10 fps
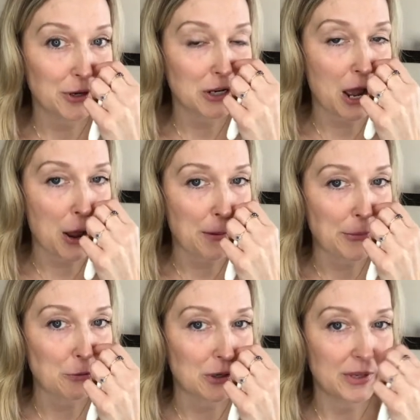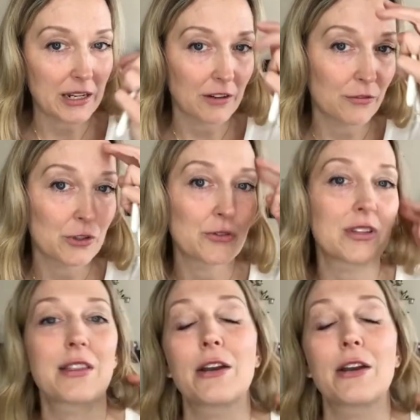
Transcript: but you want to be careful using